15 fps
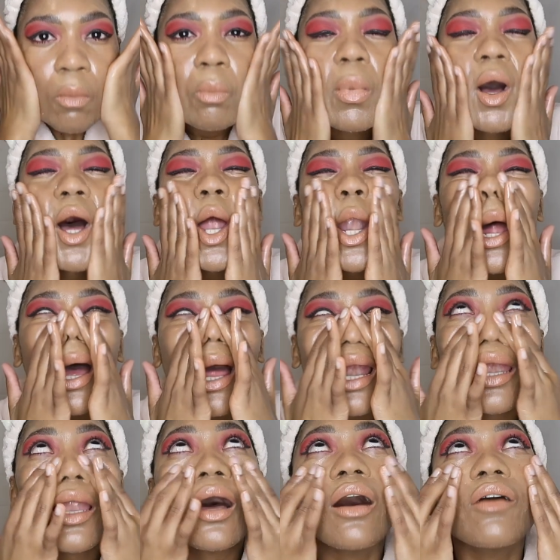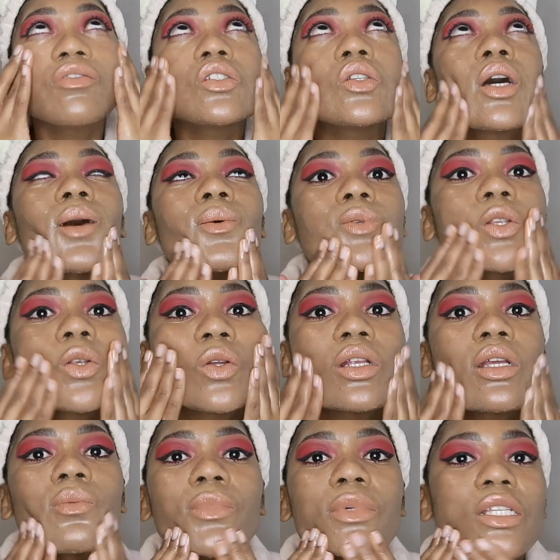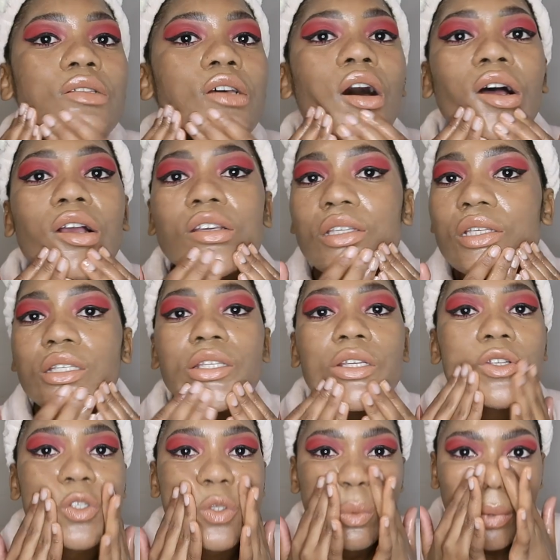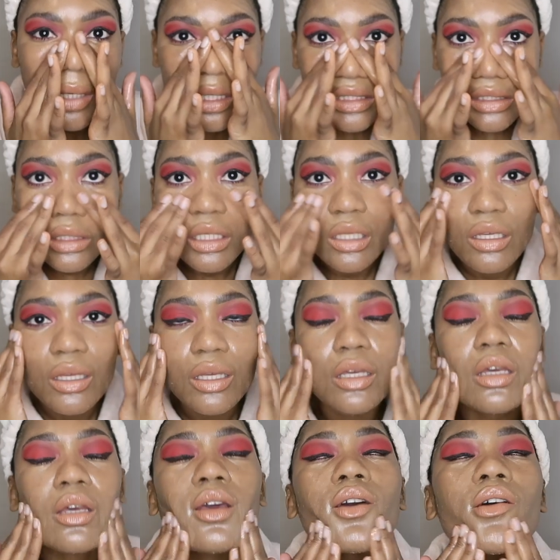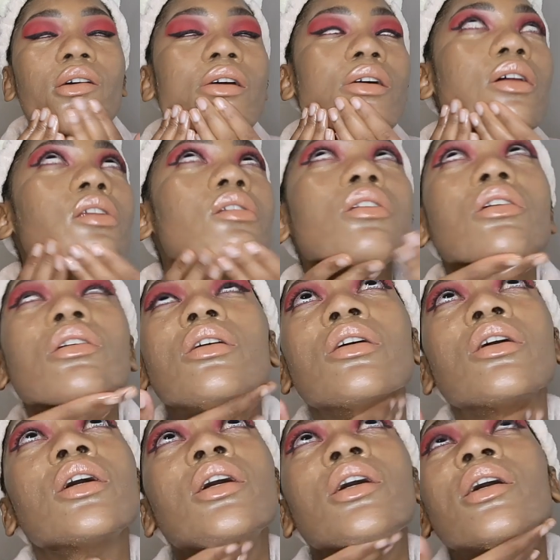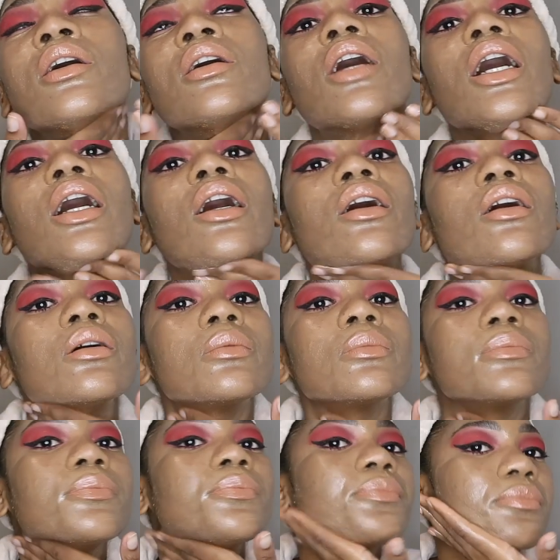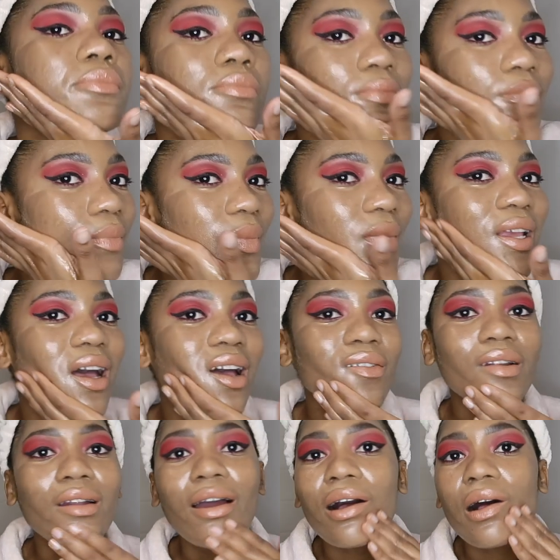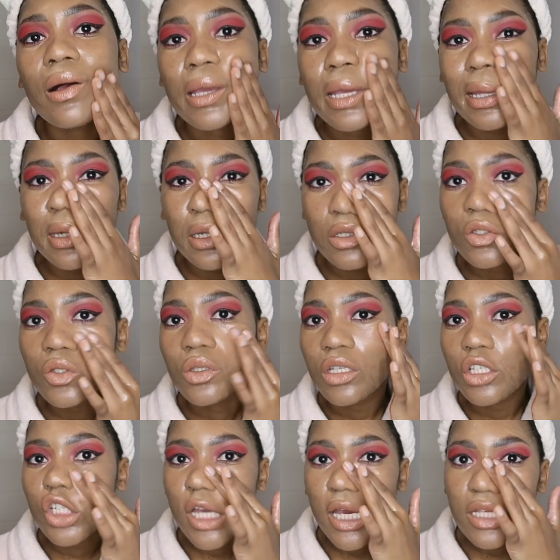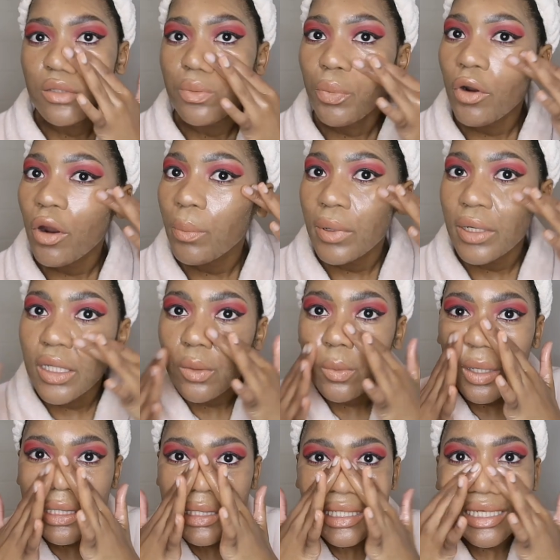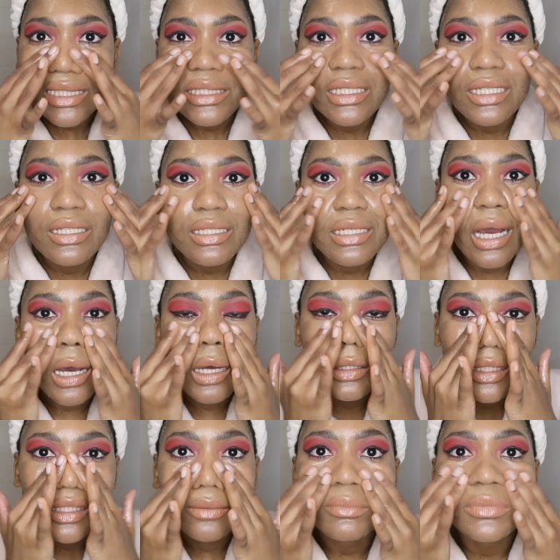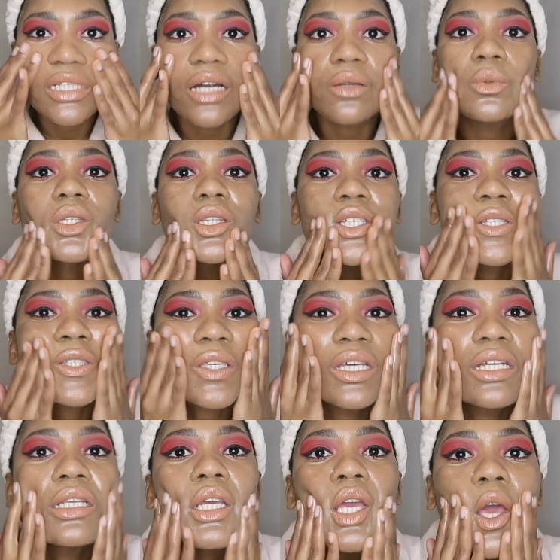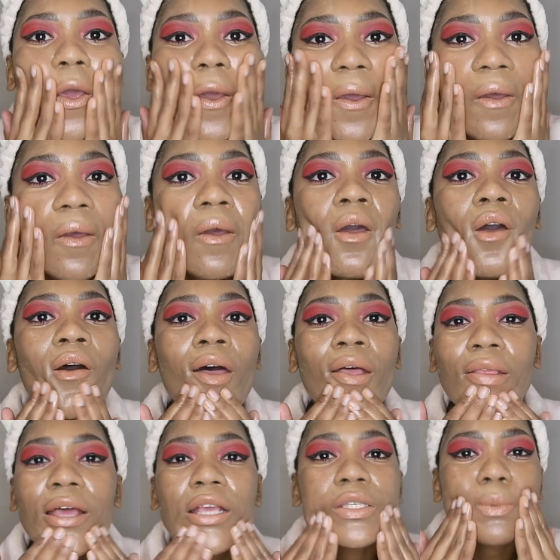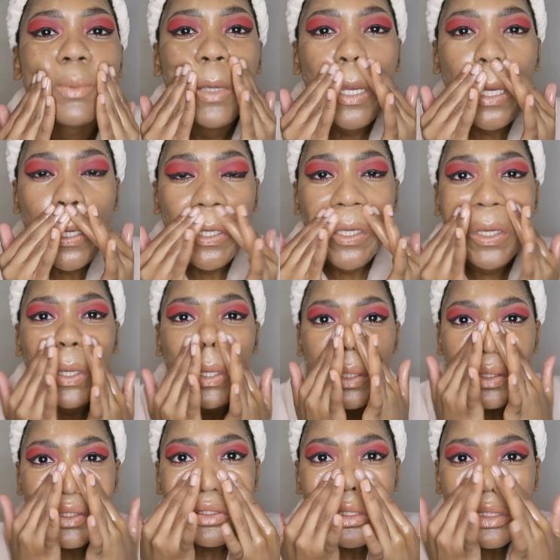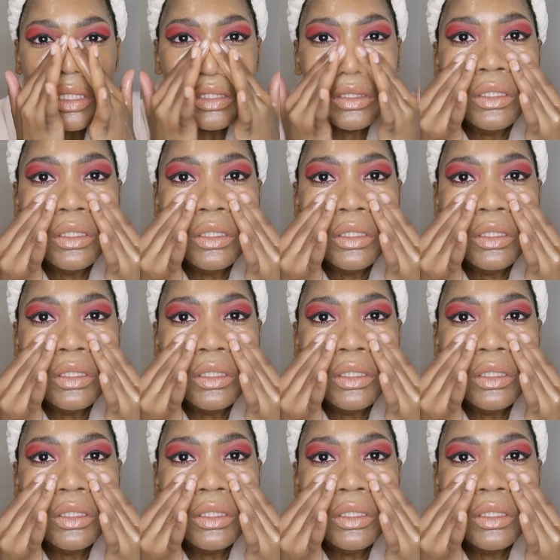but I love to absolutely massage this into my skin. I feel like I'll get into the chats properly once I sit down and I'm done with the skincare. That's because,